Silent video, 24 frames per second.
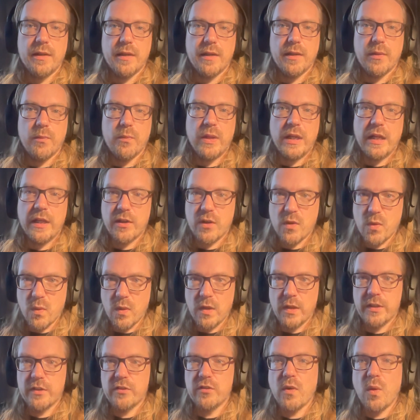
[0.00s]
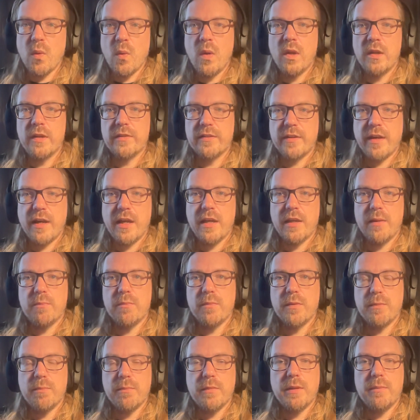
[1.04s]
Will I call this all the
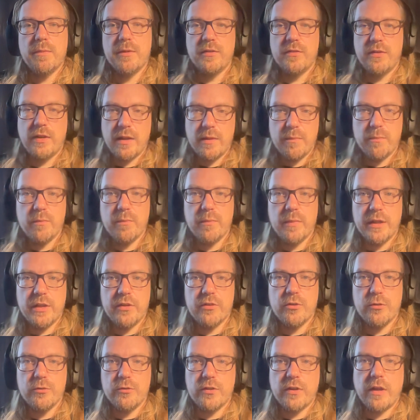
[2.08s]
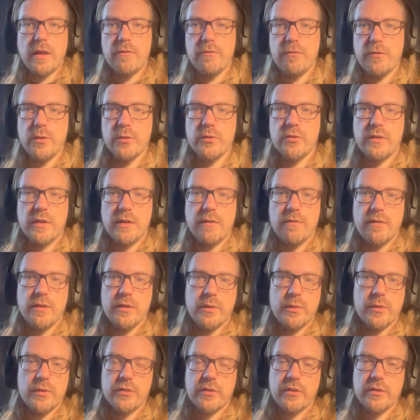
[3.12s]
time? Maybe it's that better to self-host, even
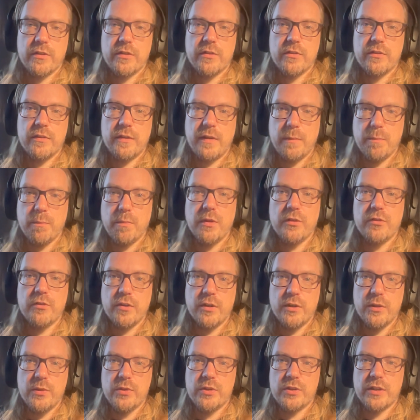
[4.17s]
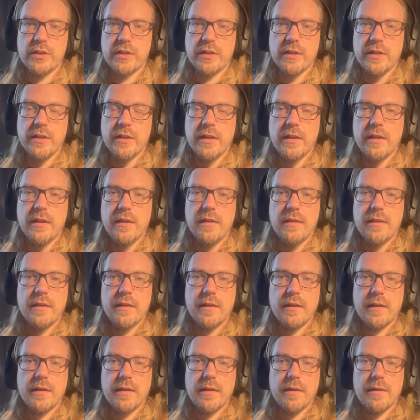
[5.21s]
though it's a simple solution,
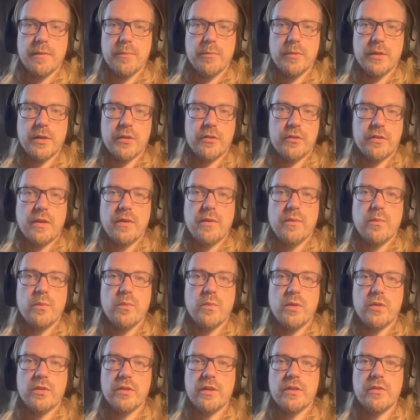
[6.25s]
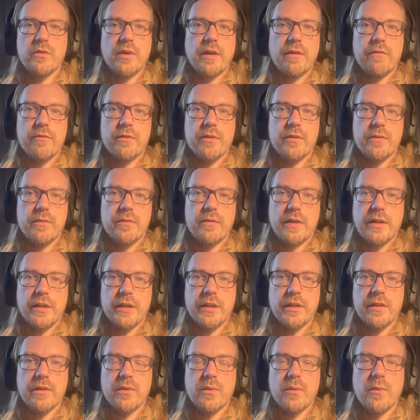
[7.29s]
and because I want it to have
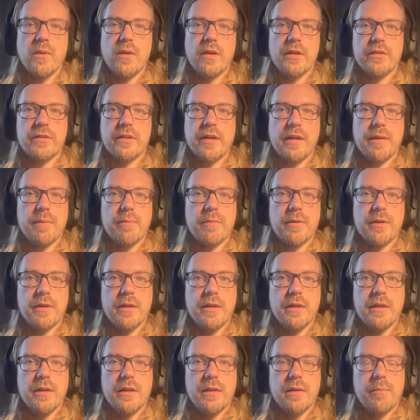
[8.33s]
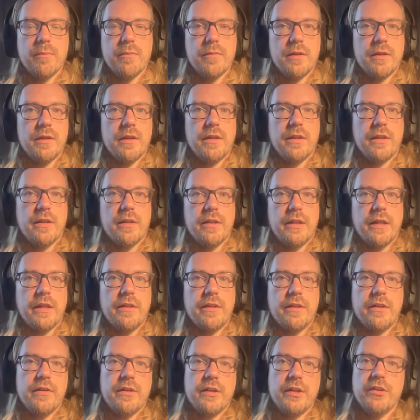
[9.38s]
running all the time. And then
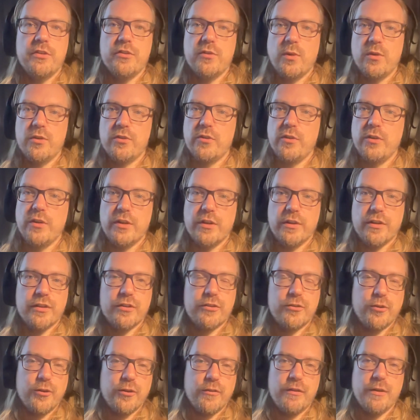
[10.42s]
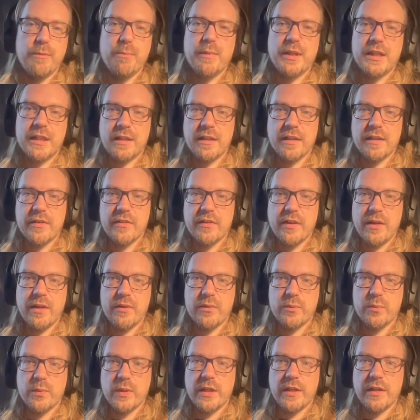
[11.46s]
there is also the sort of the middle
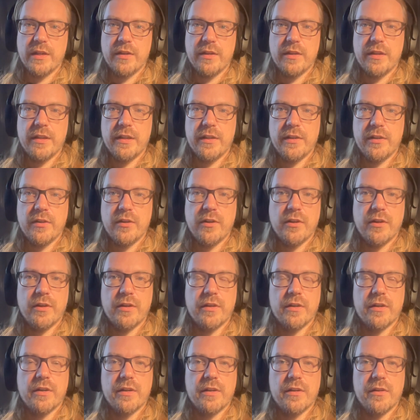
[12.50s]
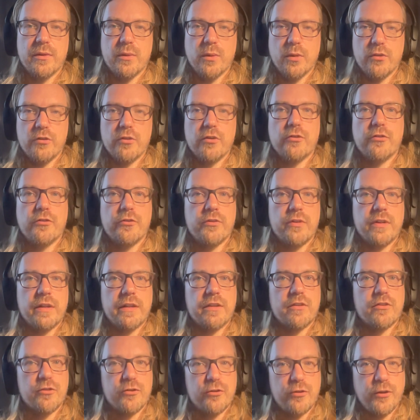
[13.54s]
ground, where there are also like
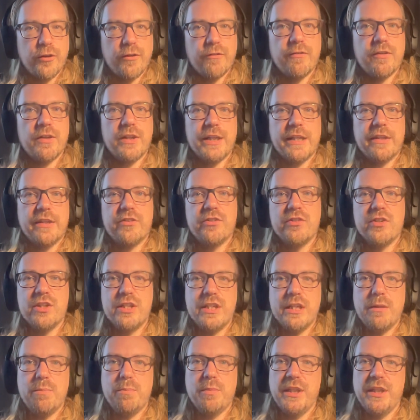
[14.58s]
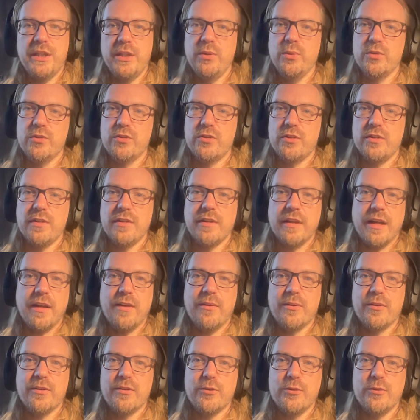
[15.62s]
serverless GPUs
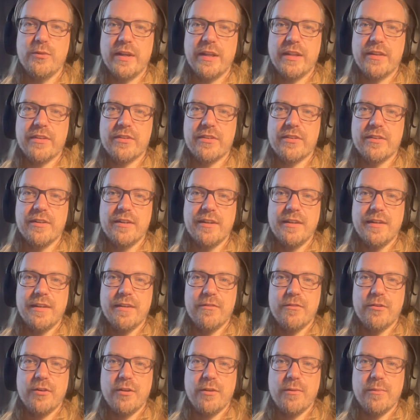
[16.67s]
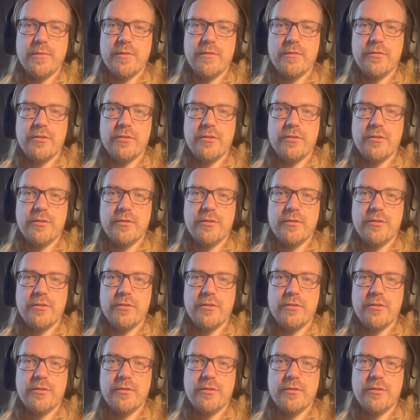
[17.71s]
now to rent from